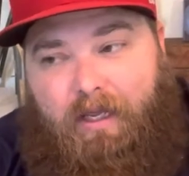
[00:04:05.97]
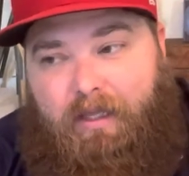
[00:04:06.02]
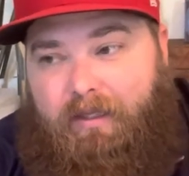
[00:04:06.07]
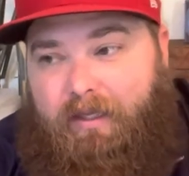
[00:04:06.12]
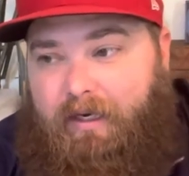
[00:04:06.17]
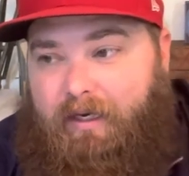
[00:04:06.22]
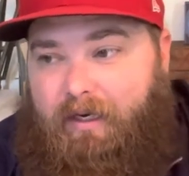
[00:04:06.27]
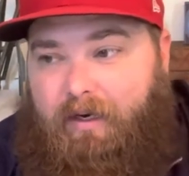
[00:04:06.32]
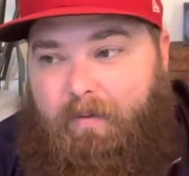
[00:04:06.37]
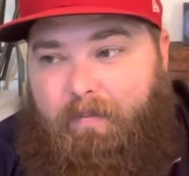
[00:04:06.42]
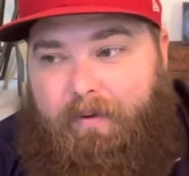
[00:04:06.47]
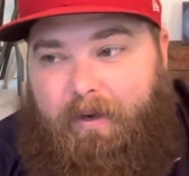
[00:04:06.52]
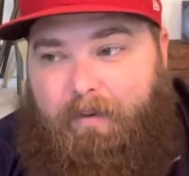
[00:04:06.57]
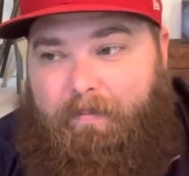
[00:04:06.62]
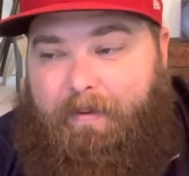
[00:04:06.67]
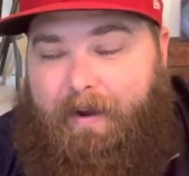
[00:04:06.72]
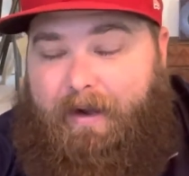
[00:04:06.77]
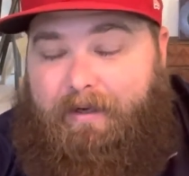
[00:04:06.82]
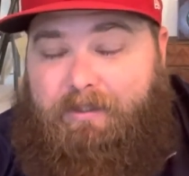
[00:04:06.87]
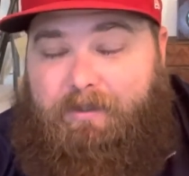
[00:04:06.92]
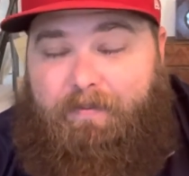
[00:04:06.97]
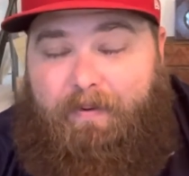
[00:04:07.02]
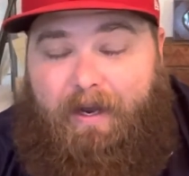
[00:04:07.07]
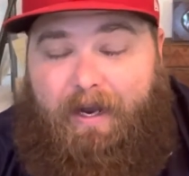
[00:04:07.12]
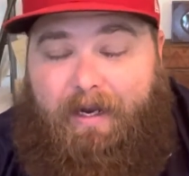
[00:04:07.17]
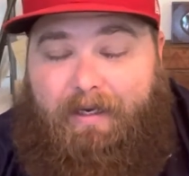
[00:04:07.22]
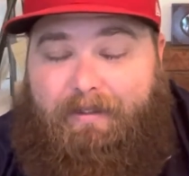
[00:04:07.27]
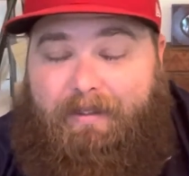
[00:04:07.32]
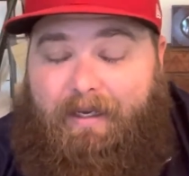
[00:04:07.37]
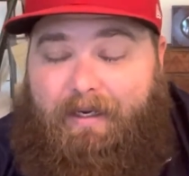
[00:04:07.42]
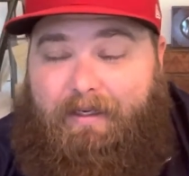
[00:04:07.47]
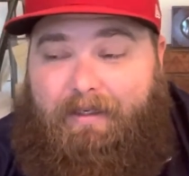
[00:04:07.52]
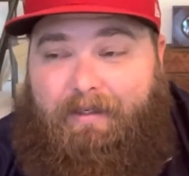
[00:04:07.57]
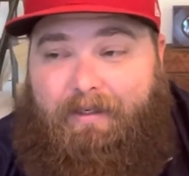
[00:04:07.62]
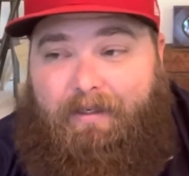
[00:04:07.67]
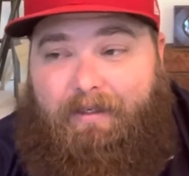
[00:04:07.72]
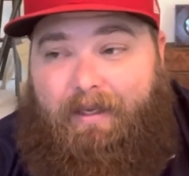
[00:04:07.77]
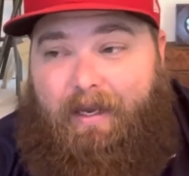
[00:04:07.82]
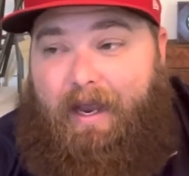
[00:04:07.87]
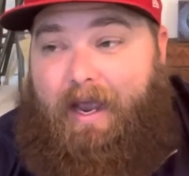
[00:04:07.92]
They needed a big bounce back. They
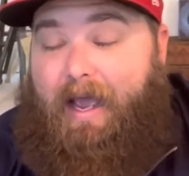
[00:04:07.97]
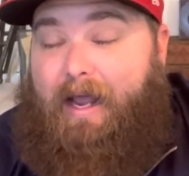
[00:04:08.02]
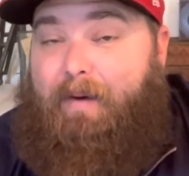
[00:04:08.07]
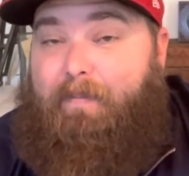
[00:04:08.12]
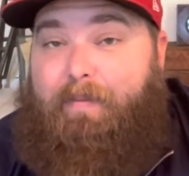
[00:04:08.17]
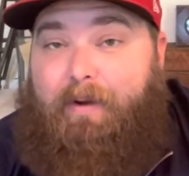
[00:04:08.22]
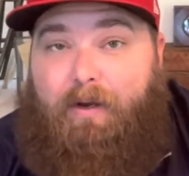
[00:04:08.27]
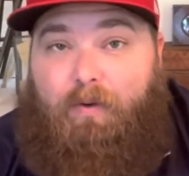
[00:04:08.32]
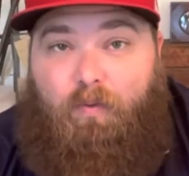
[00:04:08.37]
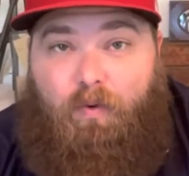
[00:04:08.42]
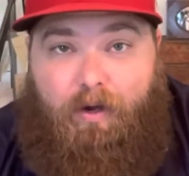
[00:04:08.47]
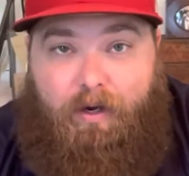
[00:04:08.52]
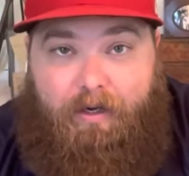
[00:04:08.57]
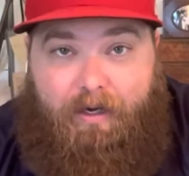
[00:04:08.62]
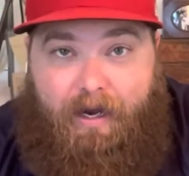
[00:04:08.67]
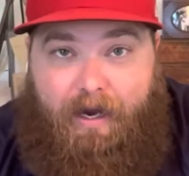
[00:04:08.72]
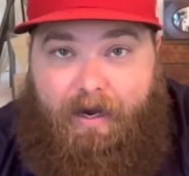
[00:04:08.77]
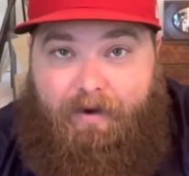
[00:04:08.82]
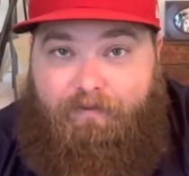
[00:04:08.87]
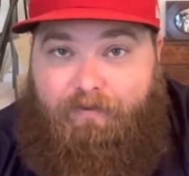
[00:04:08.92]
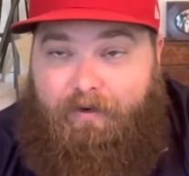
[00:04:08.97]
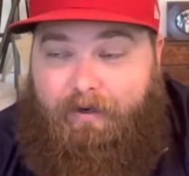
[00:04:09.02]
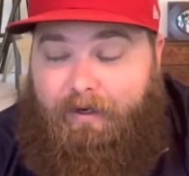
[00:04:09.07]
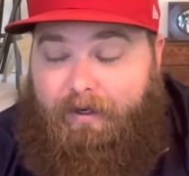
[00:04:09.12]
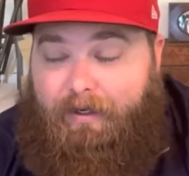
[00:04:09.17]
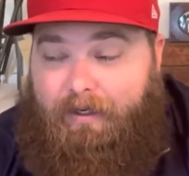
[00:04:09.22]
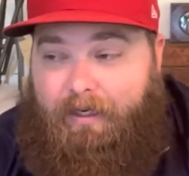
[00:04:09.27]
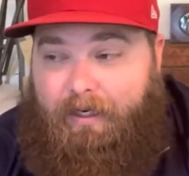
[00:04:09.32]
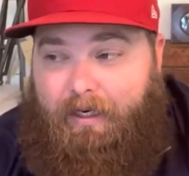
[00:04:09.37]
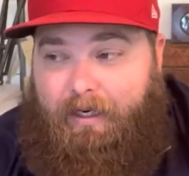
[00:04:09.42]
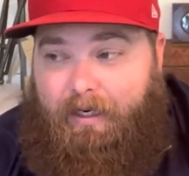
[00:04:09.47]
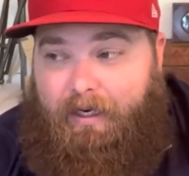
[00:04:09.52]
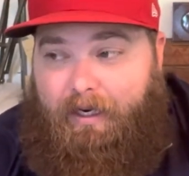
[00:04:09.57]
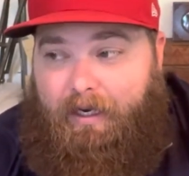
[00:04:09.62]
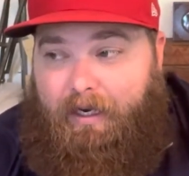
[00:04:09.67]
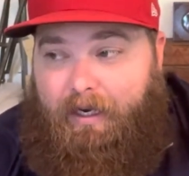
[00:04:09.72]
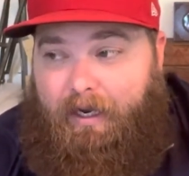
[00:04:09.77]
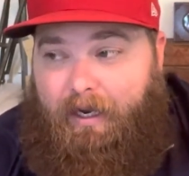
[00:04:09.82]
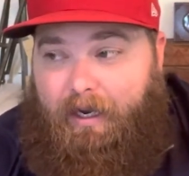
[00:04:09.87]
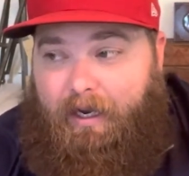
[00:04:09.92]
had a big one after
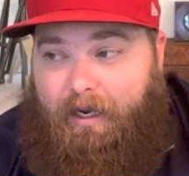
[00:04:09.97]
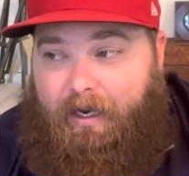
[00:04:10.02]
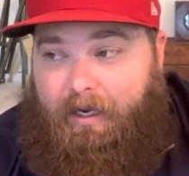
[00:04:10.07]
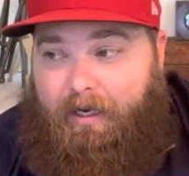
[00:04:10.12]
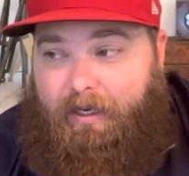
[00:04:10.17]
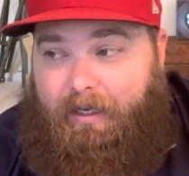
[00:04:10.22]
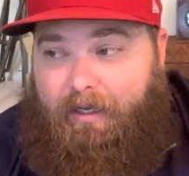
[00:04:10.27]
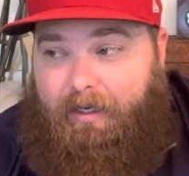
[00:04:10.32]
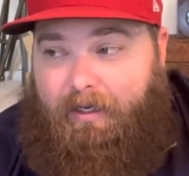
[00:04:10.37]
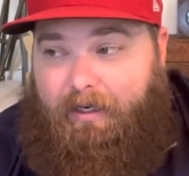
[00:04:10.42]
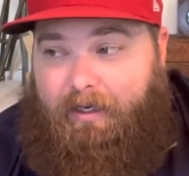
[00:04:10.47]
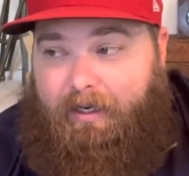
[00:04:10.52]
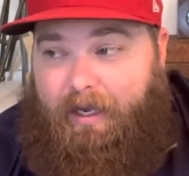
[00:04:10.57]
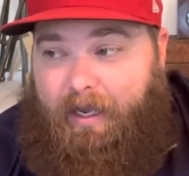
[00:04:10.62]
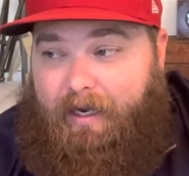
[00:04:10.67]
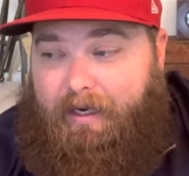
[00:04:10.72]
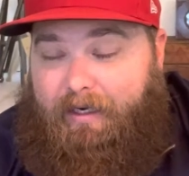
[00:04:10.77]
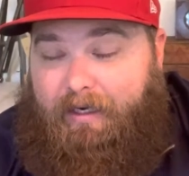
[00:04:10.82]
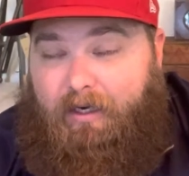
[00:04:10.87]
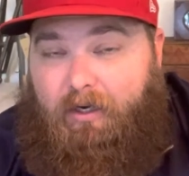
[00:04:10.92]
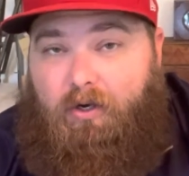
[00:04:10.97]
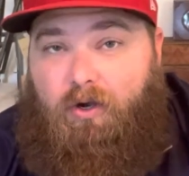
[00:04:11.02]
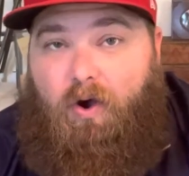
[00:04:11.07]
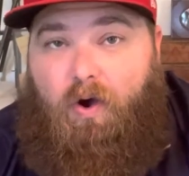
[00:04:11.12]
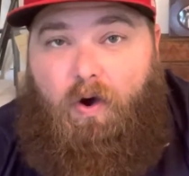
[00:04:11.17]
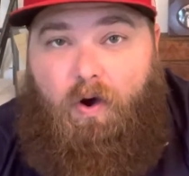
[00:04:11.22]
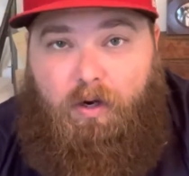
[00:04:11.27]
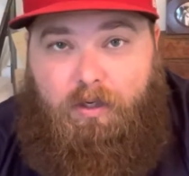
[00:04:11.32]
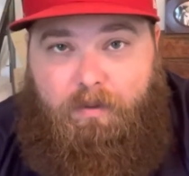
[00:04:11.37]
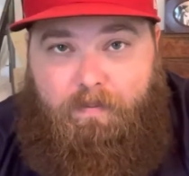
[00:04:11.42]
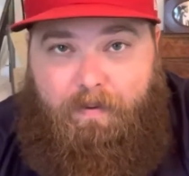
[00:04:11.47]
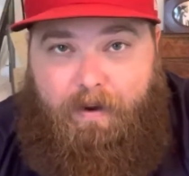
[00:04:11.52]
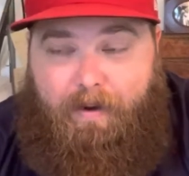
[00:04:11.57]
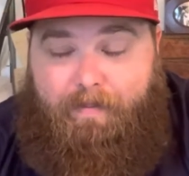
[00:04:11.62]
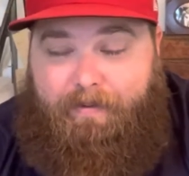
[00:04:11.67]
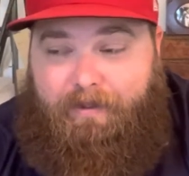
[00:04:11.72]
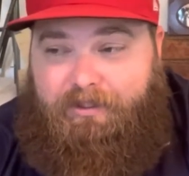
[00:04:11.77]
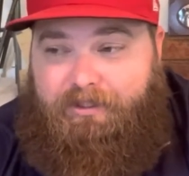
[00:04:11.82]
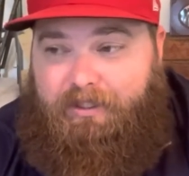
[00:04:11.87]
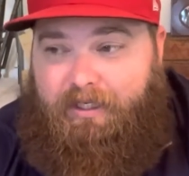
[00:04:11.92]
getting cooked by
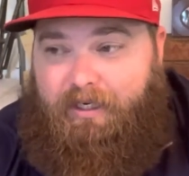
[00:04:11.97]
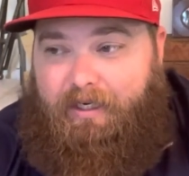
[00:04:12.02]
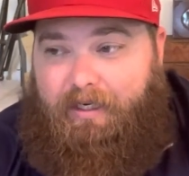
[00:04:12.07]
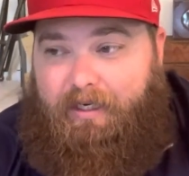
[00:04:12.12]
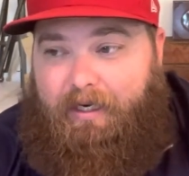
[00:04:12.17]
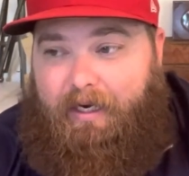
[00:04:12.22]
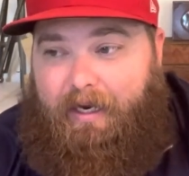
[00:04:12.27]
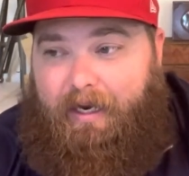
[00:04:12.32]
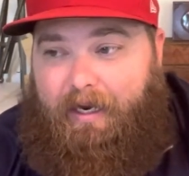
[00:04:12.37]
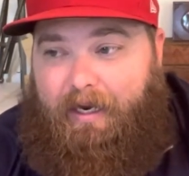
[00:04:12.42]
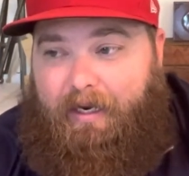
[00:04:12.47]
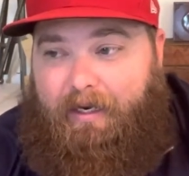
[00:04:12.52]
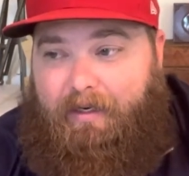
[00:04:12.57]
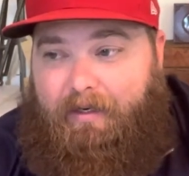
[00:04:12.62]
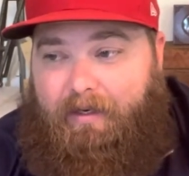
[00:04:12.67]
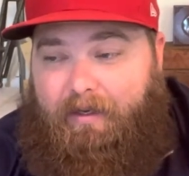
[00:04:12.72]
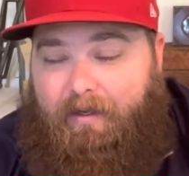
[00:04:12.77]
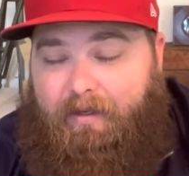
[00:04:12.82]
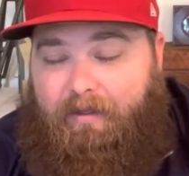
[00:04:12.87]
Michigan, and